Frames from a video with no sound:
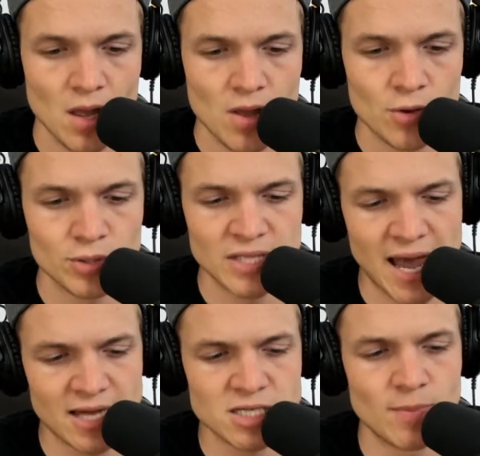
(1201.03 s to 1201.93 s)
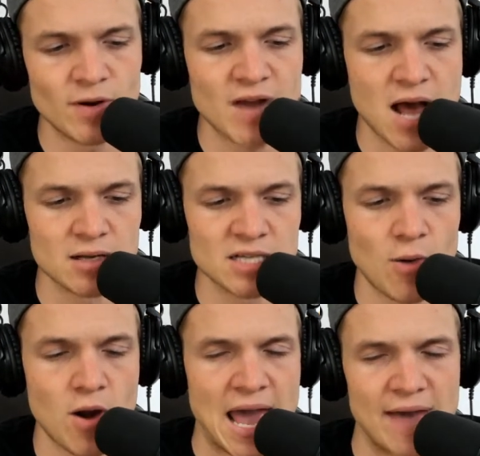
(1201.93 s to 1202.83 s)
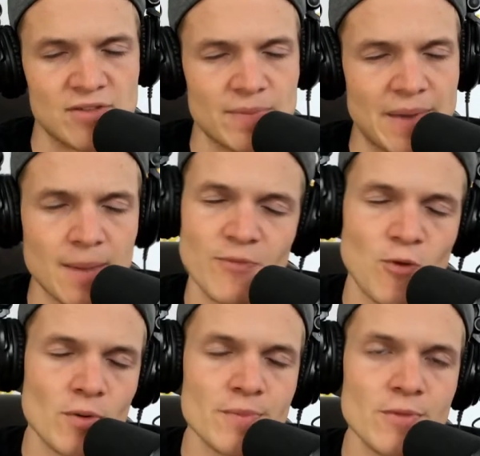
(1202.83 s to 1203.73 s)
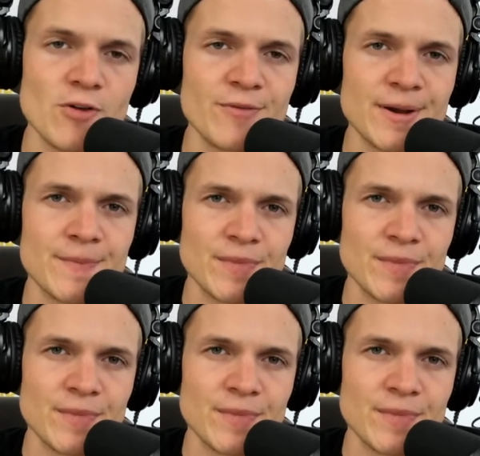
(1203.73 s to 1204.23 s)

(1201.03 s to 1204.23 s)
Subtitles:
There was X number of dollars I wanted to have in the bank before we moved.